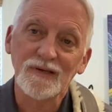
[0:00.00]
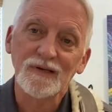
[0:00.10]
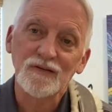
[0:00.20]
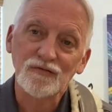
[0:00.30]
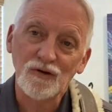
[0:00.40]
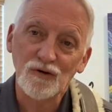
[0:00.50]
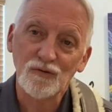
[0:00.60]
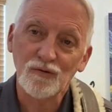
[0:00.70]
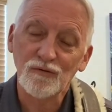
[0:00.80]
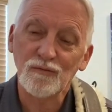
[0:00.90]

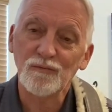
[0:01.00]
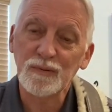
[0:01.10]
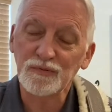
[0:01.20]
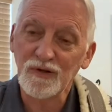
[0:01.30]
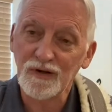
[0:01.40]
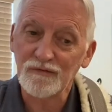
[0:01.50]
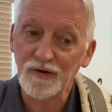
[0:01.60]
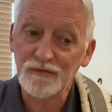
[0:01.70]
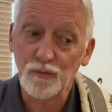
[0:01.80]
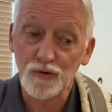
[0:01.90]
So people today are very
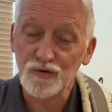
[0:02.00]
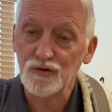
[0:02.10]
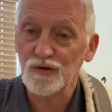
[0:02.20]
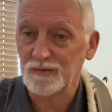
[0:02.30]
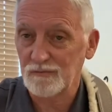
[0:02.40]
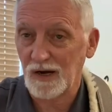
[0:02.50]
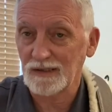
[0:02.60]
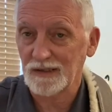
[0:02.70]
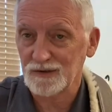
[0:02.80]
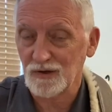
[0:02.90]
fortunate. You can buy
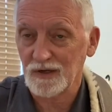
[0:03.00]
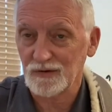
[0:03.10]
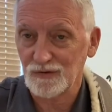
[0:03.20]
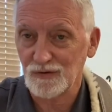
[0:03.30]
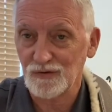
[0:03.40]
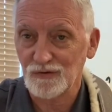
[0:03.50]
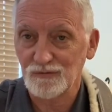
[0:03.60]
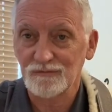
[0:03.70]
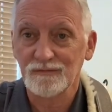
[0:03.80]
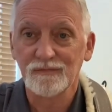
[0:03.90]
electronic tuners,
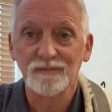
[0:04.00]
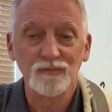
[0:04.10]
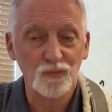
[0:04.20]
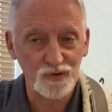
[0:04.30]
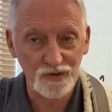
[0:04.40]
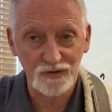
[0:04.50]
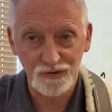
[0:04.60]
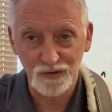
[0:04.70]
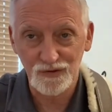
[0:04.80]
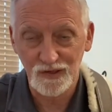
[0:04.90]
which I'd
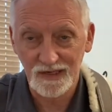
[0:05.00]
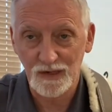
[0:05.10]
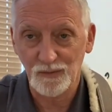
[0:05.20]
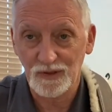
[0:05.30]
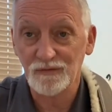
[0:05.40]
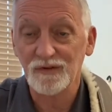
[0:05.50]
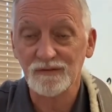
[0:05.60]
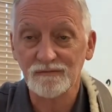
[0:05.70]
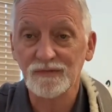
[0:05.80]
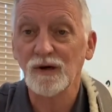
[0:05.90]
encourage you to get one if you
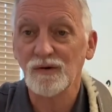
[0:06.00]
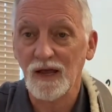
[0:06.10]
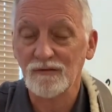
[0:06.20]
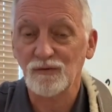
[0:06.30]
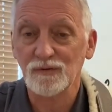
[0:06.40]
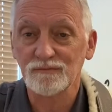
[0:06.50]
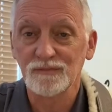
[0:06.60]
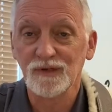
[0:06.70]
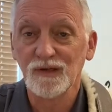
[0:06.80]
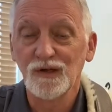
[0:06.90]
don't have one.
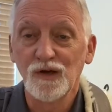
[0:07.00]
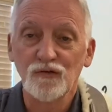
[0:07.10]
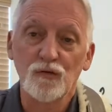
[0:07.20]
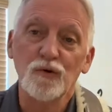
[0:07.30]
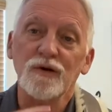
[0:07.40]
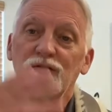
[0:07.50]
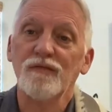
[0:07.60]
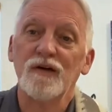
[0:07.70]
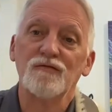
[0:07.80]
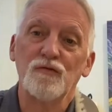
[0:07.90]
So we're going to
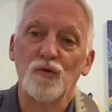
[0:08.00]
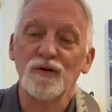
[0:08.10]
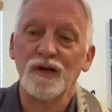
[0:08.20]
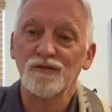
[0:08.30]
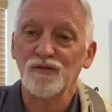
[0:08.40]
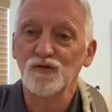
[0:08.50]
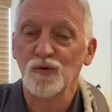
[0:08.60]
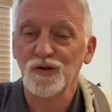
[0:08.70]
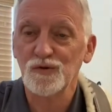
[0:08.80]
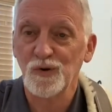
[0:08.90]
fast forward now to
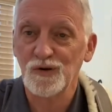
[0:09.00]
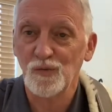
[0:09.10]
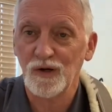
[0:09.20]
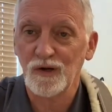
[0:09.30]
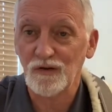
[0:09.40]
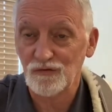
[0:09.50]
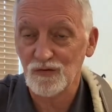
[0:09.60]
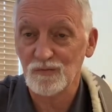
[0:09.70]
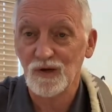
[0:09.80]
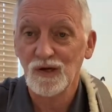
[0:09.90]
2021 and
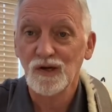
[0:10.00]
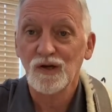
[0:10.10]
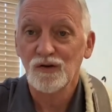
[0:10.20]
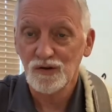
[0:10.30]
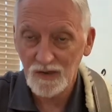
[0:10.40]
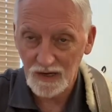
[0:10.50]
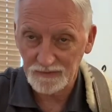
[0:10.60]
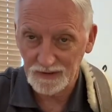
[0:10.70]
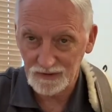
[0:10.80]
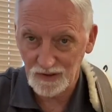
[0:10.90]
assume you have an
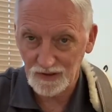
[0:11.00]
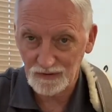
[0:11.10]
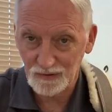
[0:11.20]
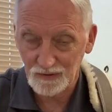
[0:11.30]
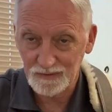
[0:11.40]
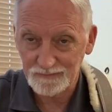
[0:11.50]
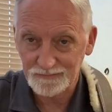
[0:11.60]
electronic tuner.